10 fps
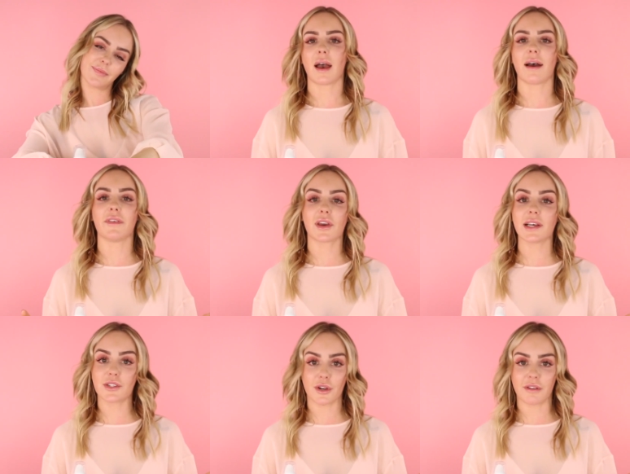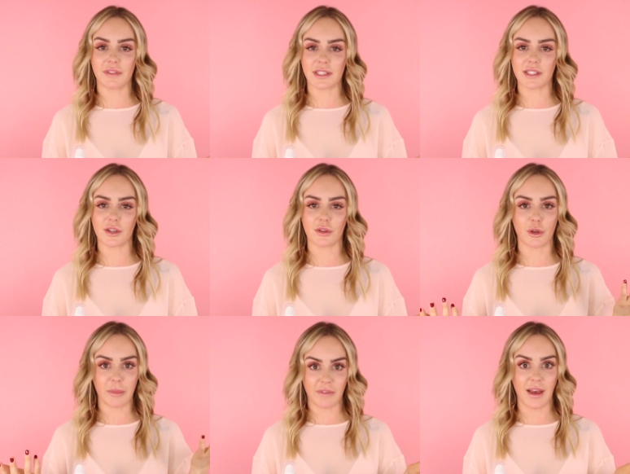Have you guys heard of these new
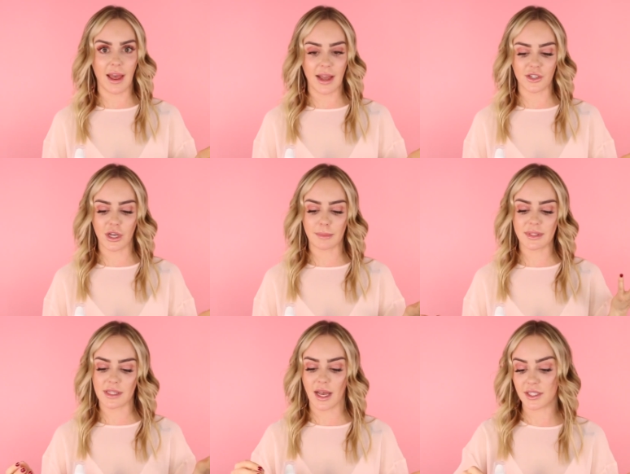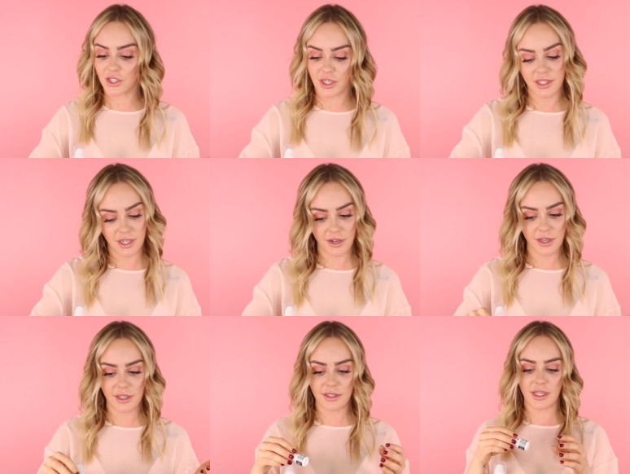Lumify eye drops? I just
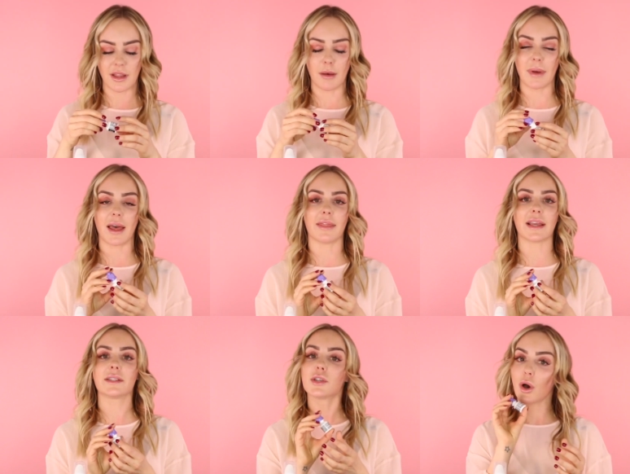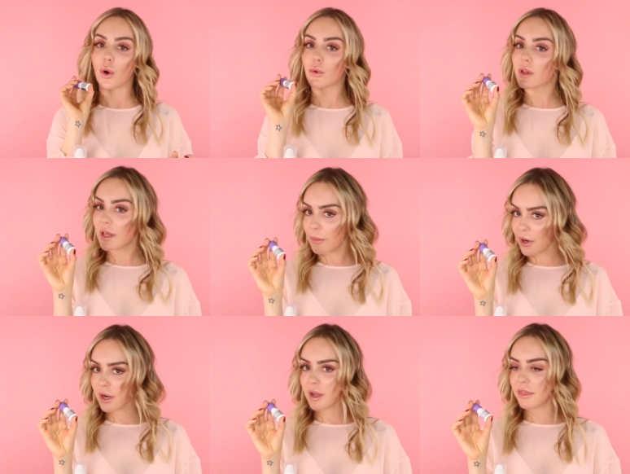started using them and they totally
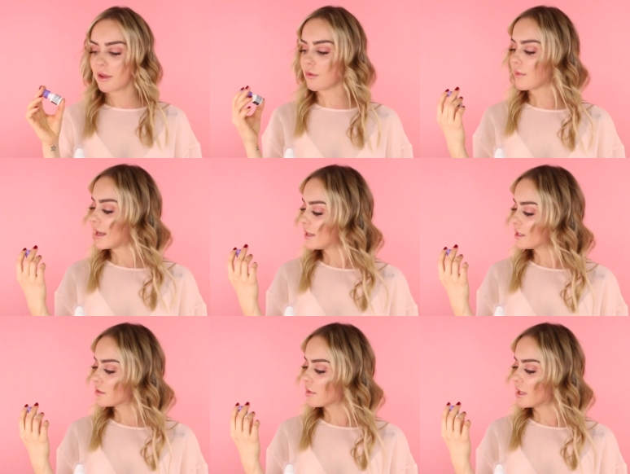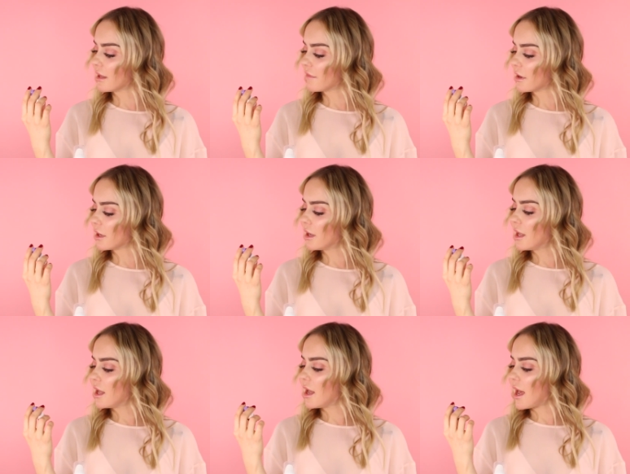work. They're redness reliever
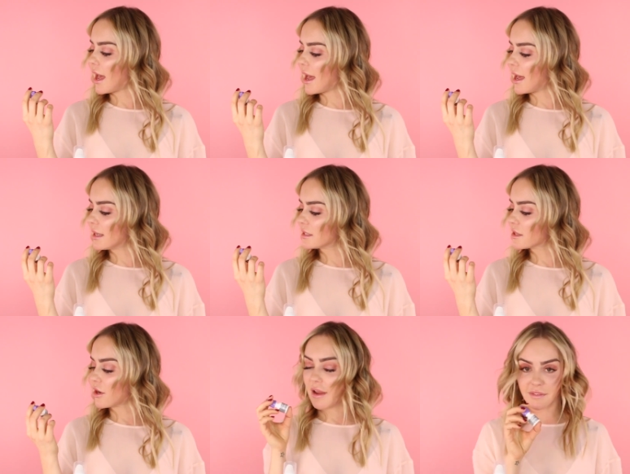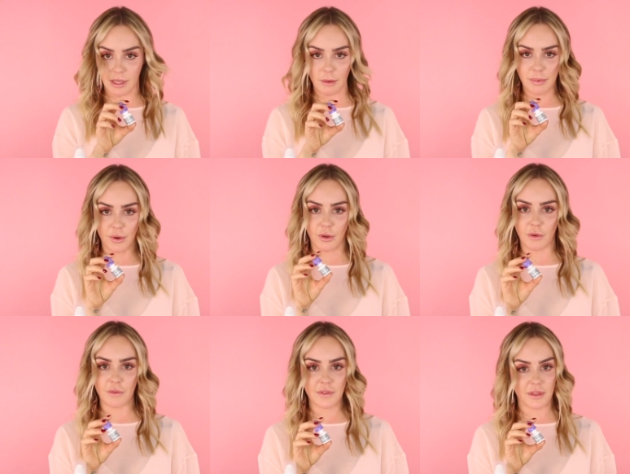and they're FDA
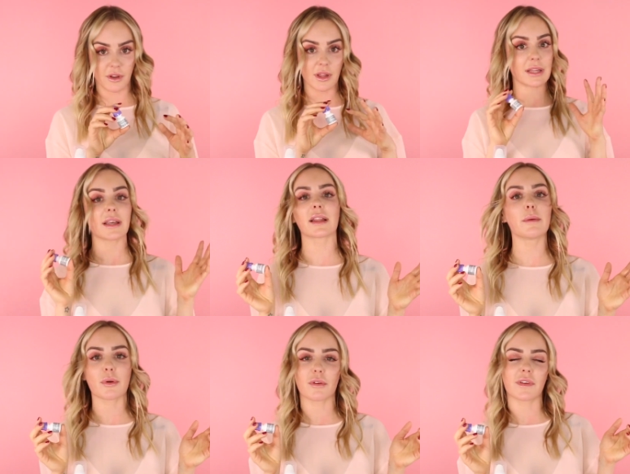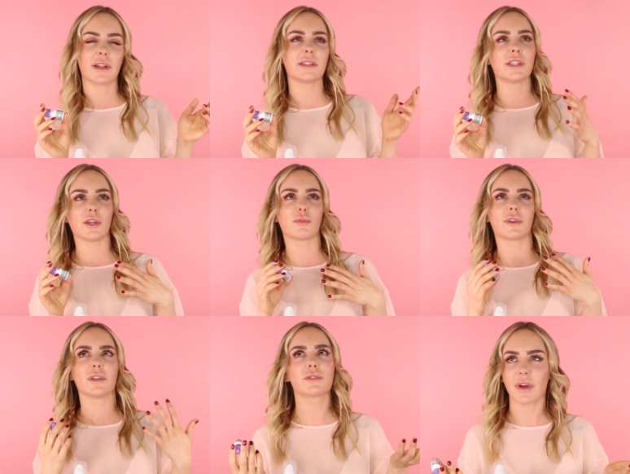approved. They're clinically proven to
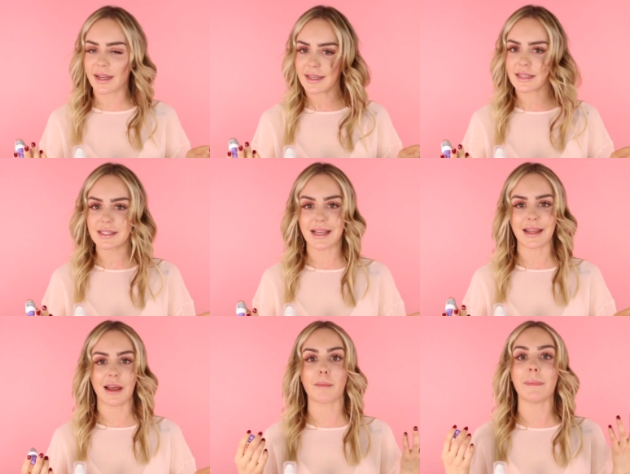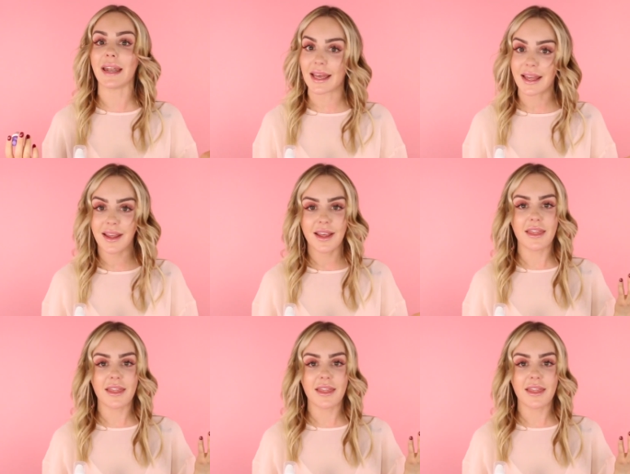reduce redness in a minute.